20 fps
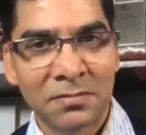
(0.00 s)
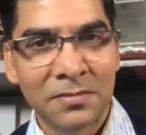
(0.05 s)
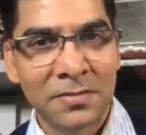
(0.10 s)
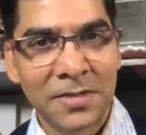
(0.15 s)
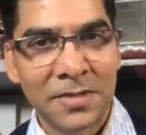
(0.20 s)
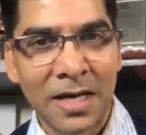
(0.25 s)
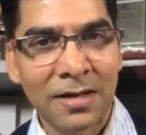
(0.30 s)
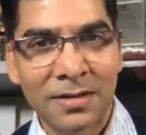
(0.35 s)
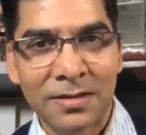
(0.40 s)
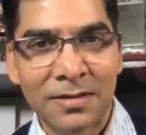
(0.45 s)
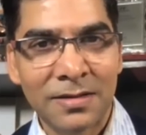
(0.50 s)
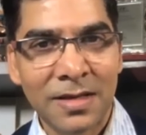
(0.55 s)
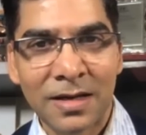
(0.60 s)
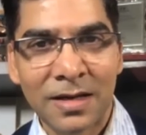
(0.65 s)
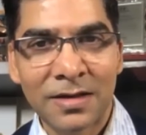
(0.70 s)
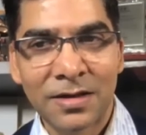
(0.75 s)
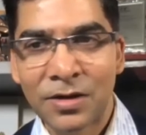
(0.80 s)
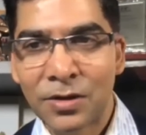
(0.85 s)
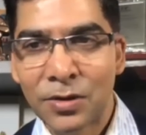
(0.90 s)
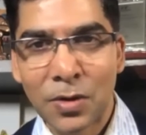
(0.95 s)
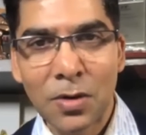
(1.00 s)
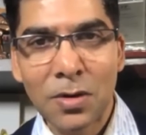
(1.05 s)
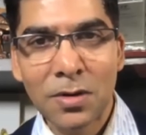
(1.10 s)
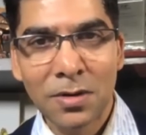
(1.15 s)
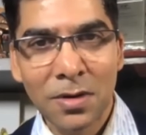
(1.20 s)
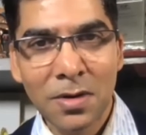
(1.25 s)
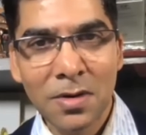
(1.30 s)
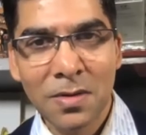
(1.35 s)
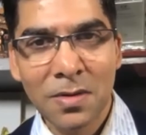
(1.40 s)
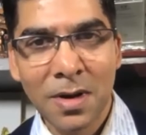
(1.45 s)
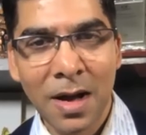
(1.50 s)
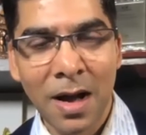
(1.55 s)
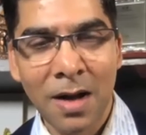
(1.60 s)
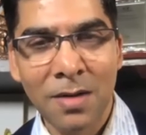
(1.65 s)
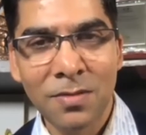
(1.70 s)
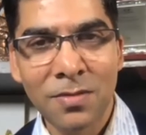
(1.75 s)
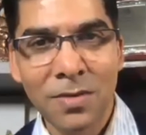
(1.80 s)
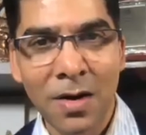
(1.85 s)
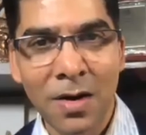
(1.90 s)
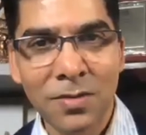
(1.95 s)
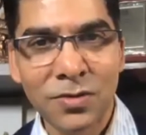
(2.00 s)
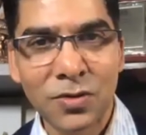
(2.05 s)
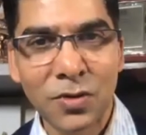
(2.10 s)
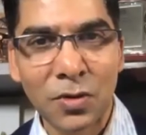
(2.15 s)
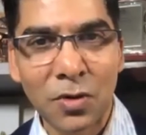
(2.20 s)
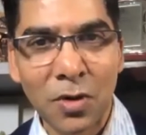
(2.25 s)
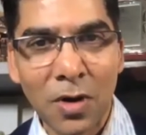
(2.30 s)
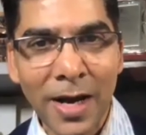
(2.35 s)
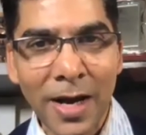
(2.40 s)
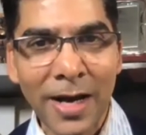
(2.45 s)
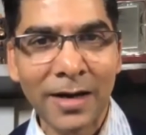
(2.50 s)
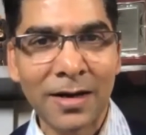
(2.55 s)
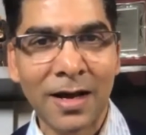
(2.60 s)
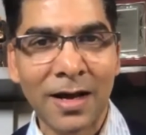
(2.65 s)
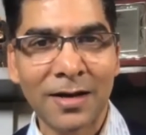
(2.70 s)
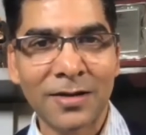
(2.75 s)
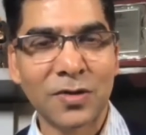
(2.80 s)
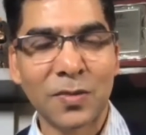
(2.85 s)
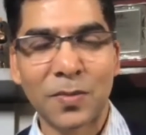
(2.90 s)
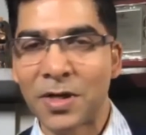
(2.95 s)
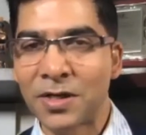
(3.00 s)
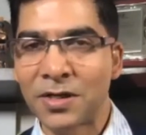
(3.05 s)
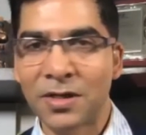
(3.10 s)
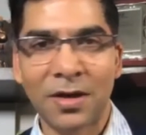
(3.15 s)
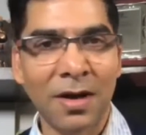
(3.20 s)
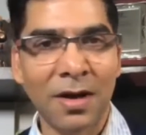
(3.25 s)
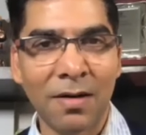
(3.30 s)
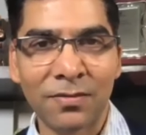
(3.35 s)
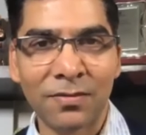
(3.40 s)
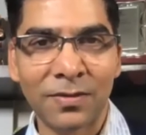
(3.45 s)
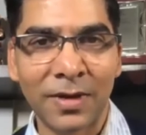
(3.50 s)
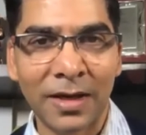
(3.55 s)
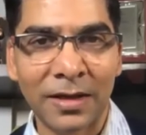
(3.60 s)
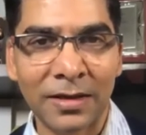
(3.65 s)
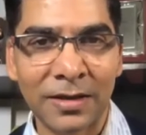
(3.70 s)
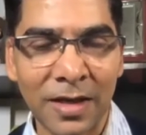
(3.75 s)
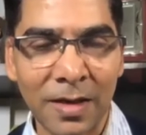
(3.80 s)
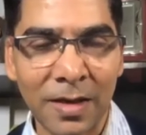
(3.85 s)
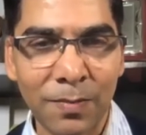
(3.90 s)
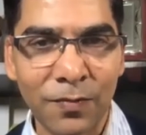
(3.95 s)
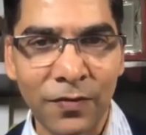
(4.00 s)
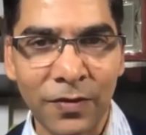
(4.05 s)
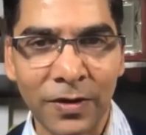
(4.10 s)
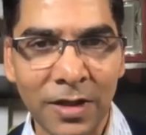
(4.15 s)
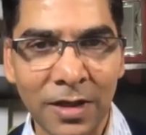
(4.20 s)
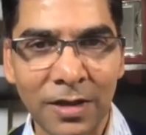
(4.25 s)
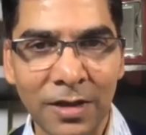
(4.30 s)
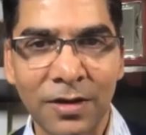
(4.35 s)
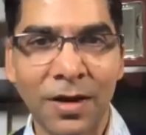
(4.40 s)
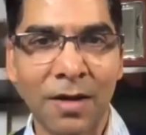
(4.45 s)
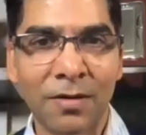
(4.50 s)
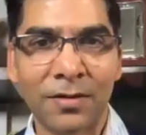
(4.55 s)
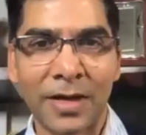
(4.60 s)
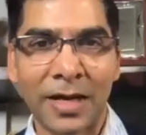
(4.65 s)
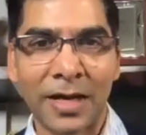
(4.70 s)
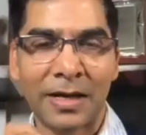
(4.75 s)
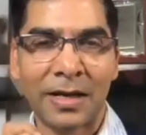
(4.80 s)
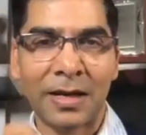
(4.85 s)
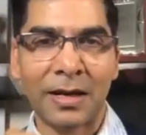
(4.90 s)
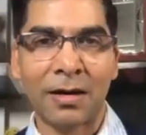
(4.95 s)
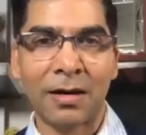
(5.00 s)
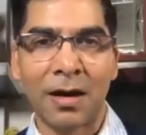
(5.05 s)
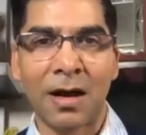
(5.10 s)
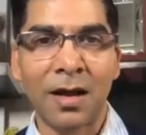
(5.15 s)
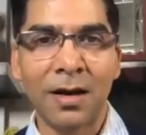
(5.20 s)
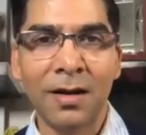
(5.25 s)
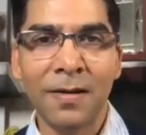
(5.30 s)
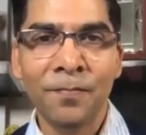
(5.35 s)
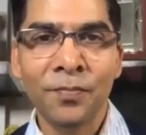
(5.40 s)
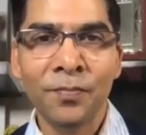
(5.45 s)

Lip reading: that you don't know how to go ahead also, but you have deep within you have taken a call